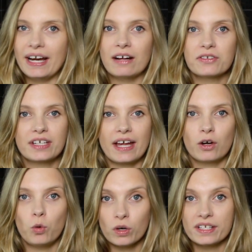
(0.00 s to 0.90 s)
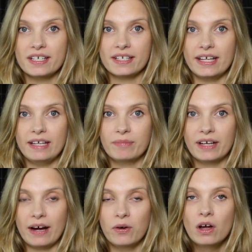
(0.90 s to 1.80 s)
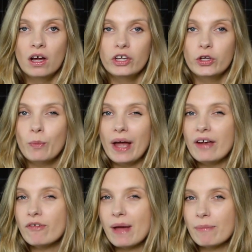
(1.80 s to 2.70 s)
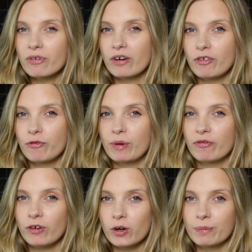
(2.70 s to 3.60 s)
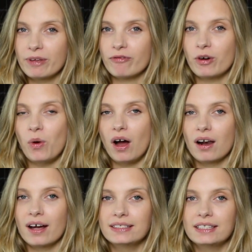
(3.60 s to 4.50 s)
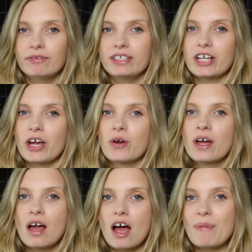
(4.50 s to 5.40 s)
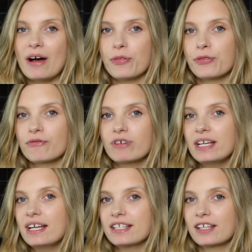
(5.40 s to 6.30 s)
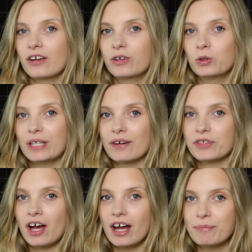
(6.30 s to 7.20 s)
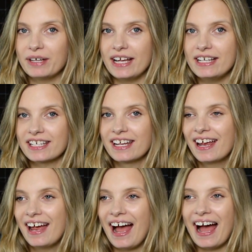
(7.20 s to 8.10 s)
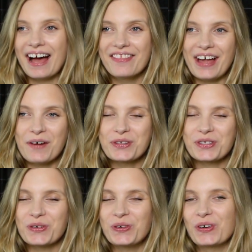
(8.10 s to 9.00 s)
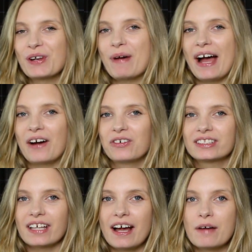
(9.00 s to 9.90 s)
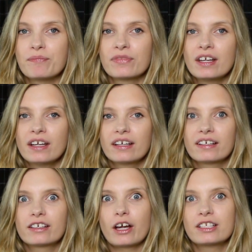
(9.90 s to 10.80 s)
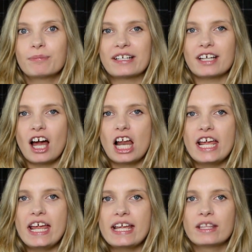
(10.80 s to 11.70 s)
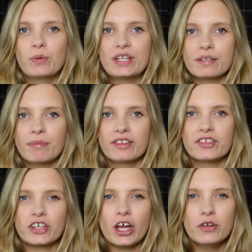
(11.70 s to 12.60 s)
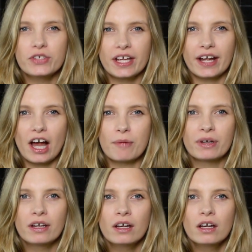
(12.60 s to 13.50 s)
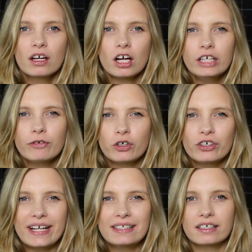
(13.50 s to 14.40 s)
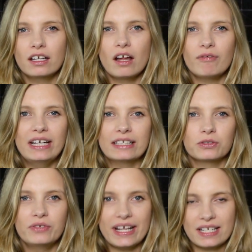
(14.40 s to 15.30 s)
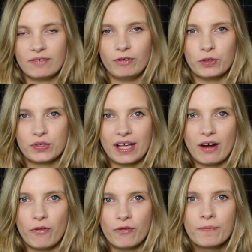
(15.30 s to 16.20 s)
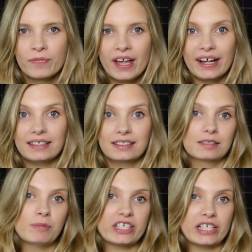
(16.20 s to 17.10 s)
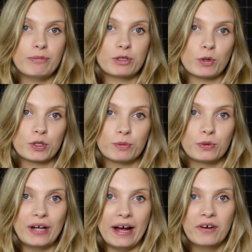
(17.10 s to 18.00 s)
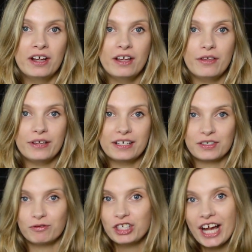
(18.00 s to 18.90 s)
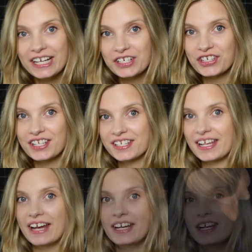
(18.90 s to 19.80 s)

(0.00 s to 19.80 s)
and how to get quality sleep. Now, you may remember if you've been following me for a while, I did a video about 3 years ago called How to Hibernate, and that was all about going to bed early in the winter months, cozying up, kind of creating a lovely little nest for yourself and getting as much sleep as possible. Now, things have changed since then. You